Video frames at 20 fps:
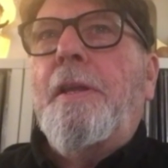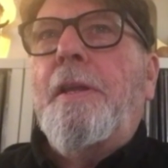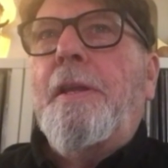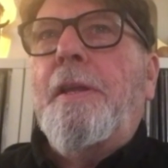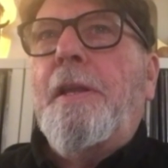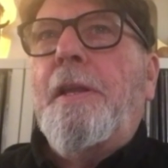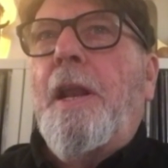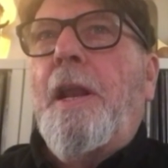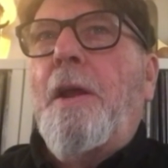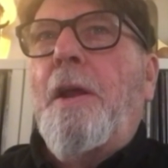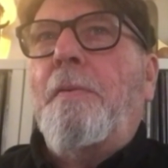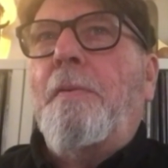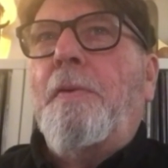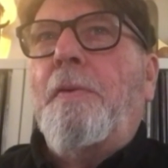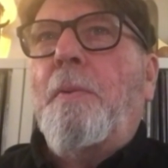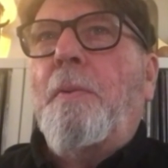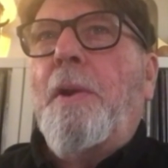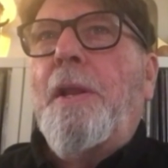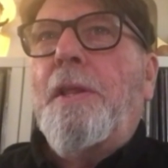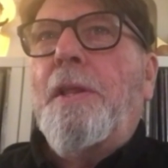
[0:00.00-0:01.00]
if you
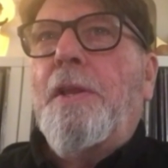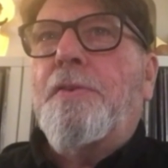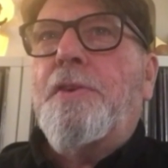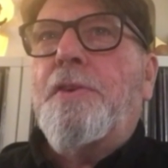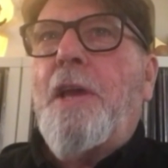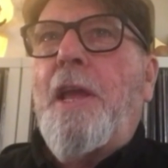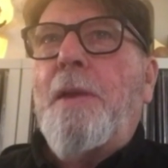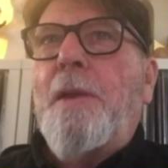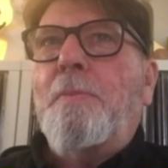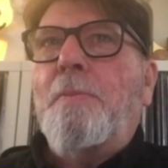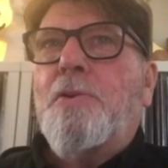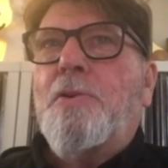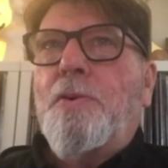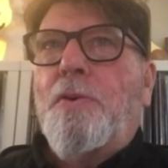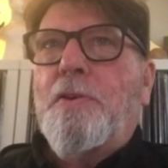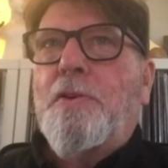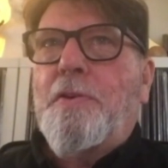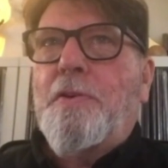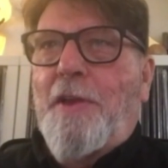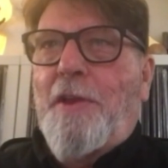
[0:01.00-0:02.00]
were in the same
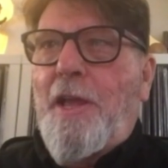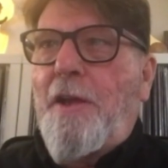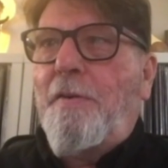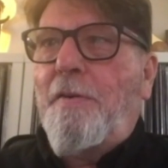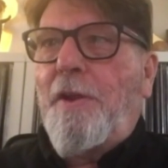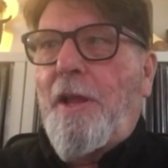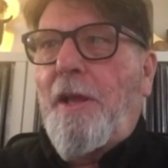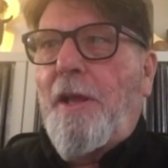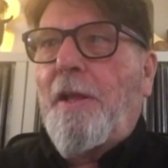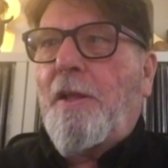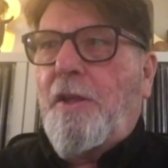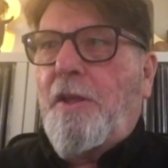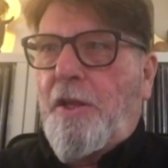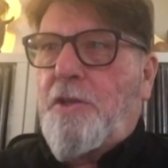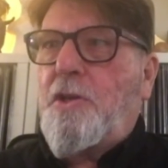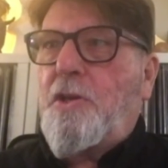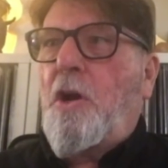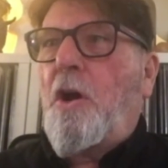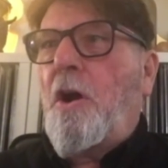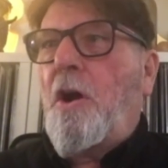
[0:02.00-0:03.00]
sort of area,
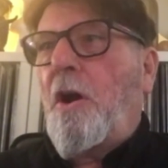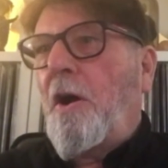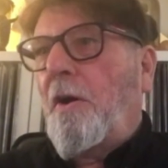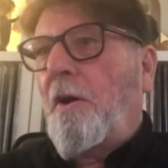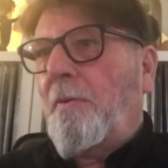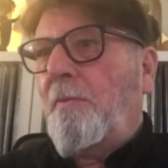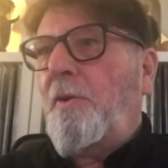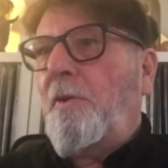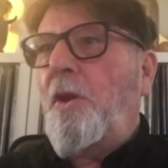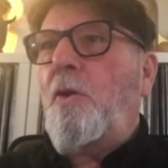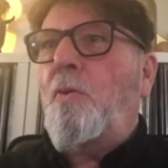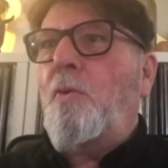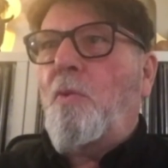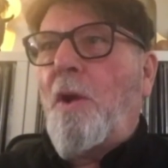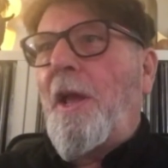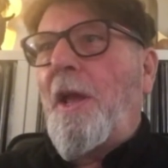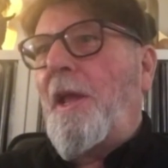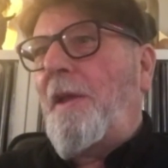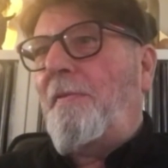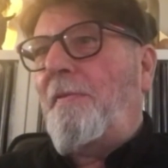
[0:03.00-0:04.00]
guitar, new
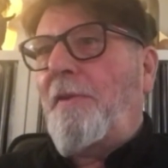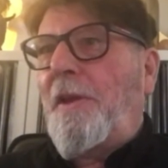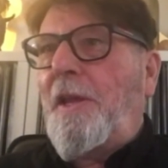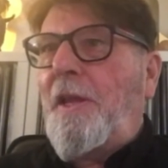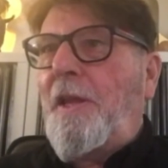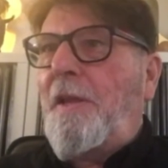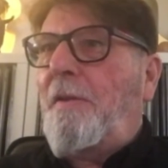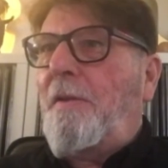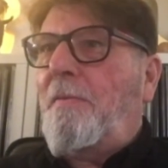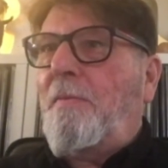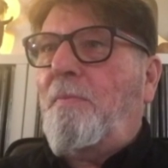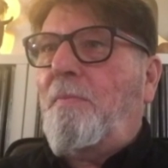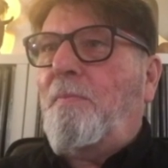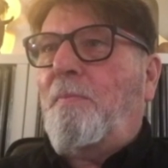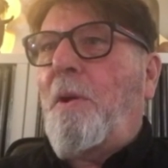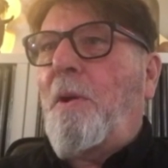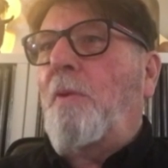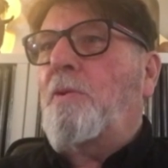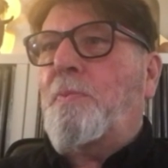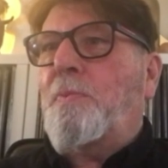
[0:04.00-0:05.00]
wavy,
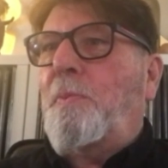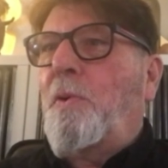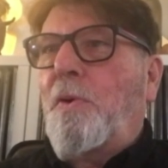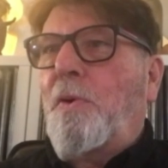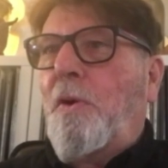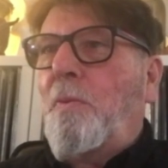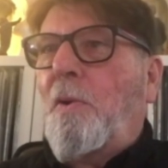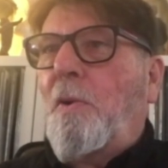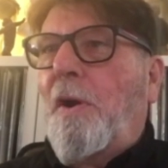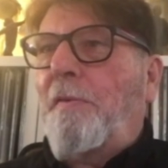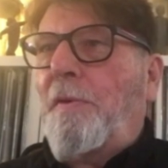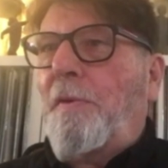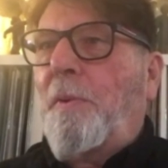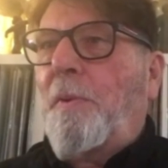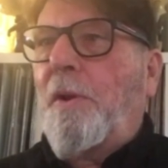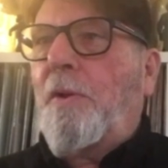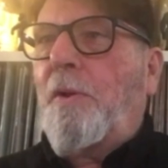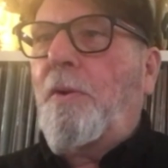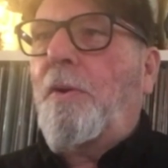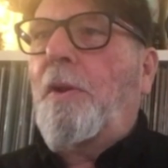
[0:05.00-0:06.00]
post-punk, whatever you want
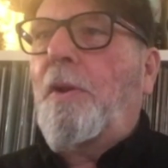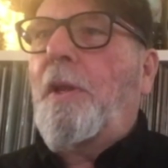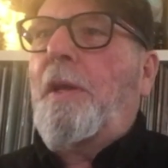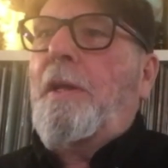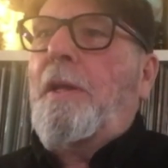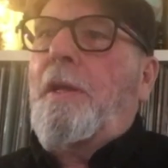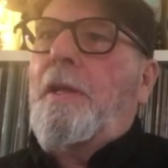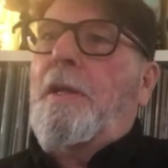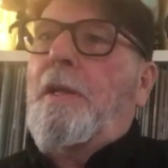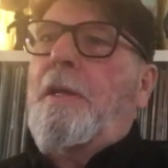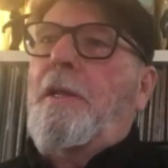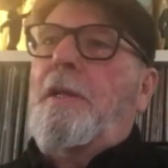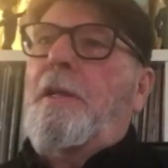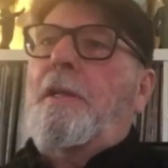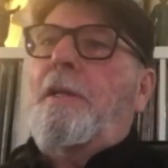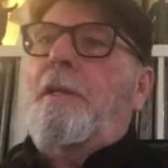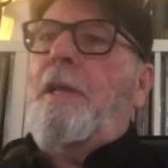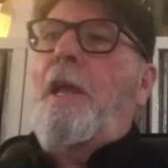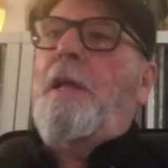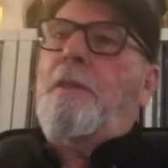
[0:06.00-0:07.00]
to call it,
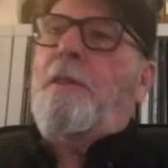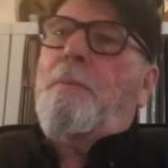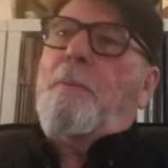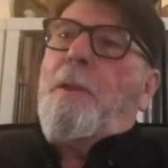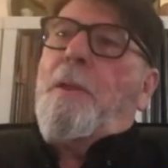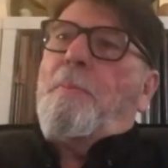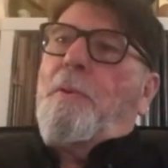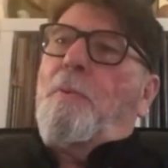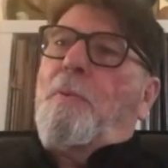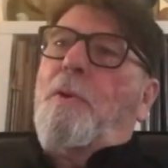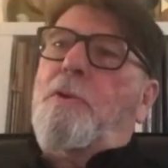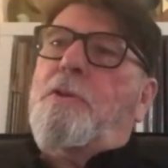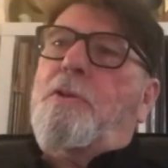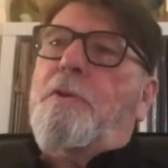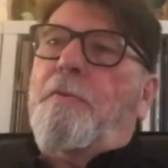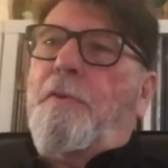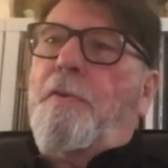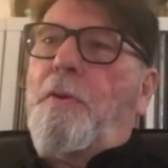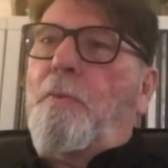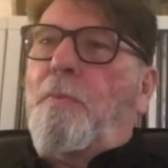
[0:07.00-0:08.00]
yeah, there maybe was
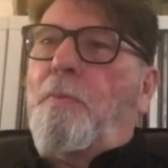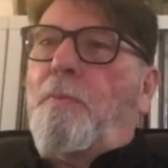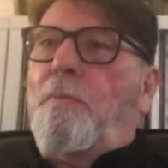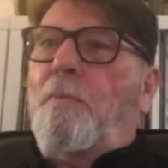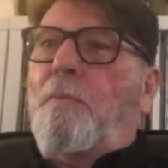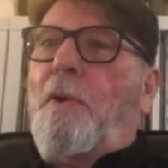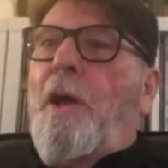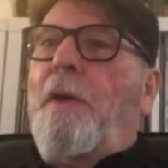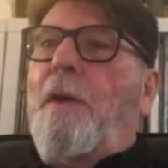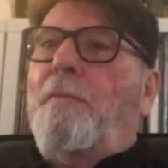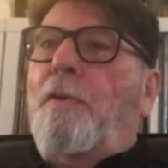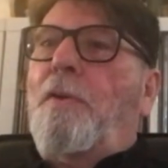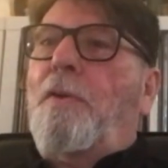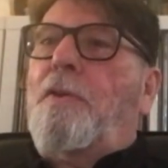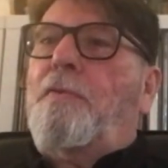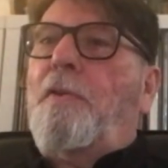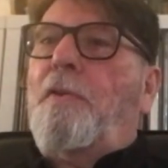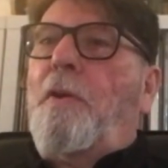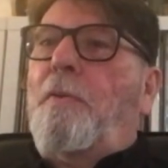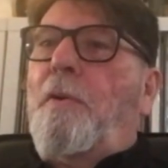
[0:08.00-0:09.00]
a few rivals
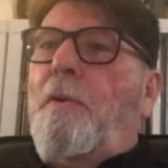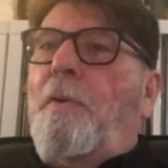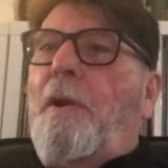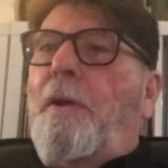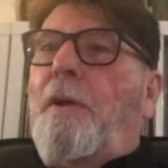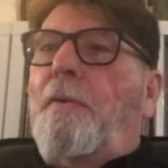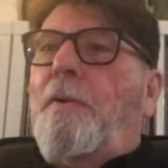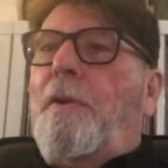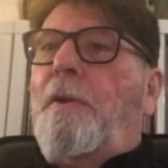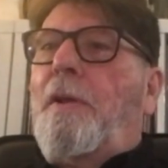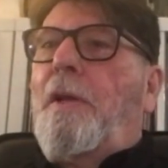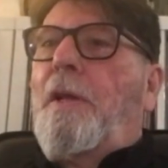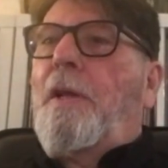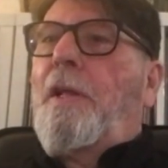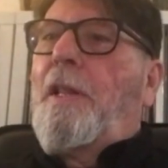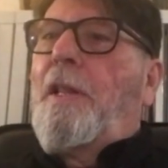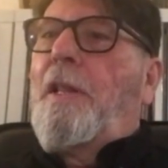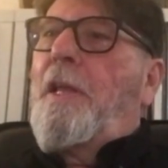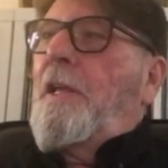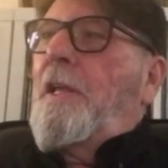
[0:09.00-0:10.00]
floating around.
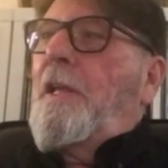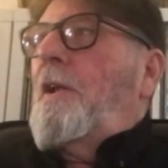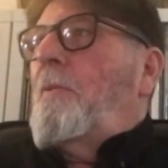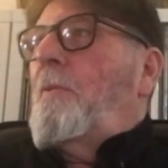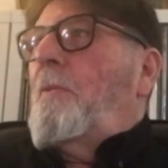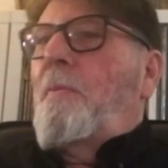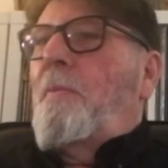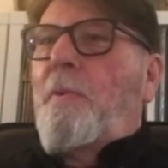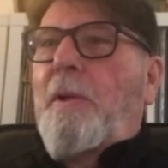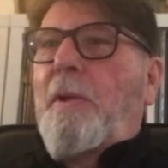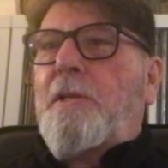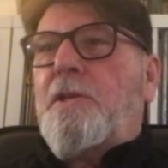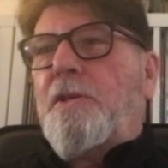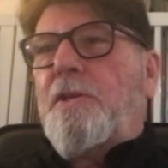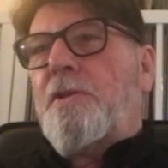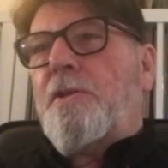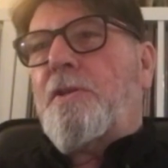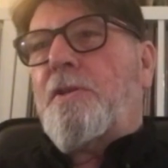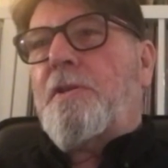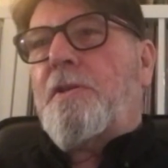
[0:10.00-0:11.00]
Like, when we went to
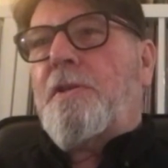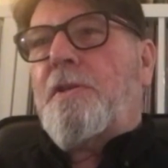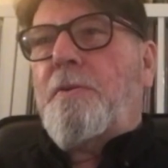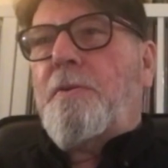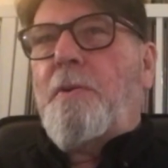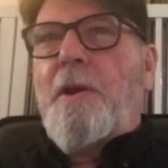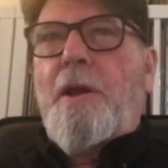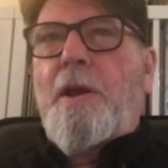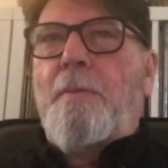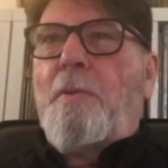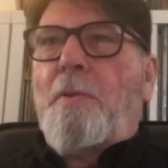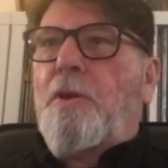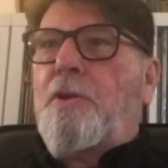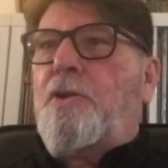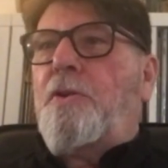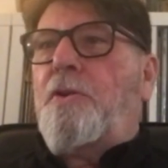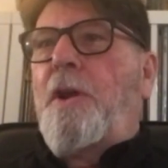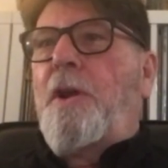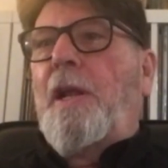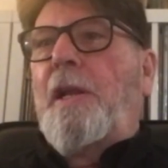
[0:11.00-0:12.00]

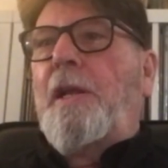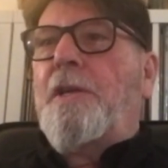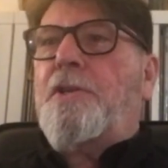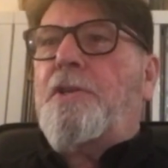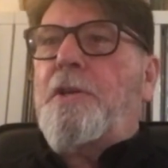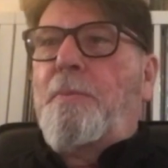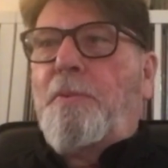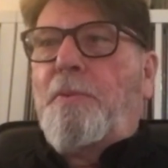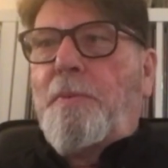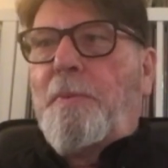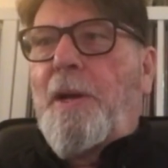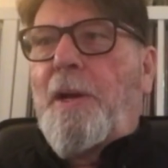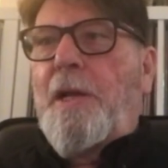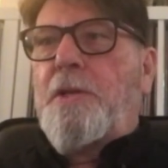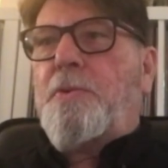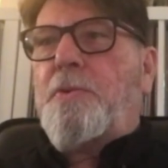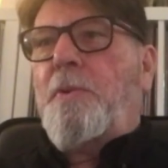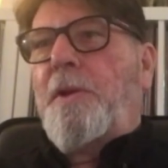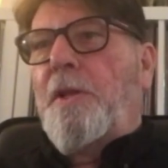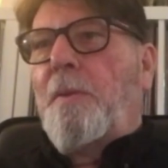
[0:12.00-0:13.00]
Australia, Simple
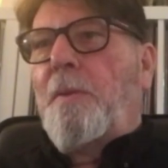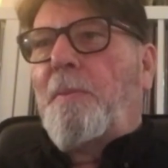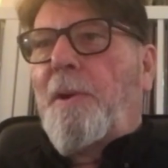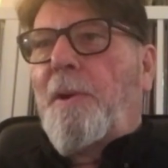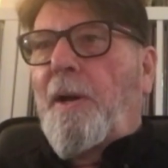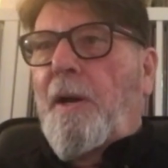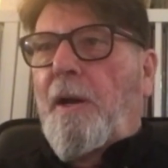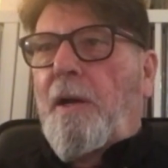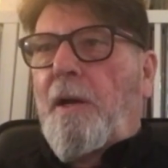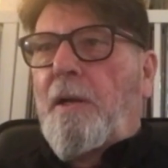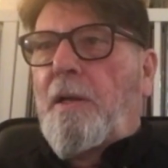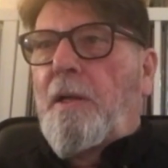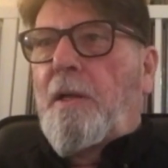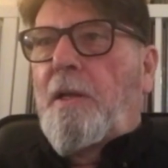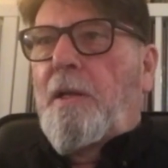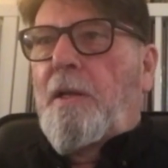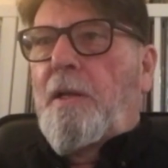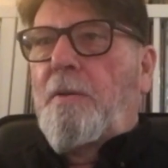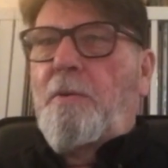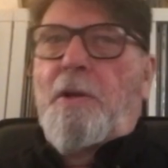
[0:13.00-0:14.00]
Minds were in the bar.
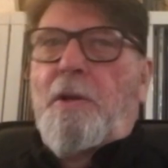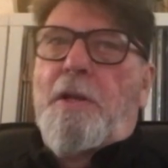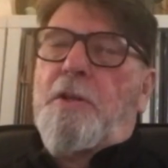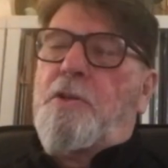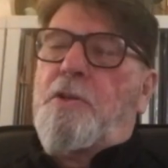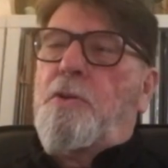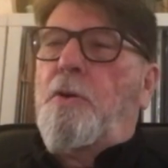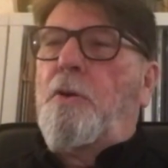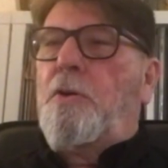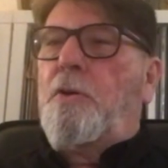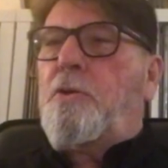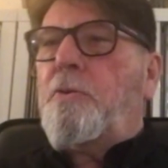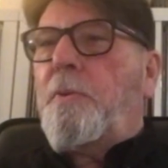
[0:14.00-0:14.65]
We didn't talk to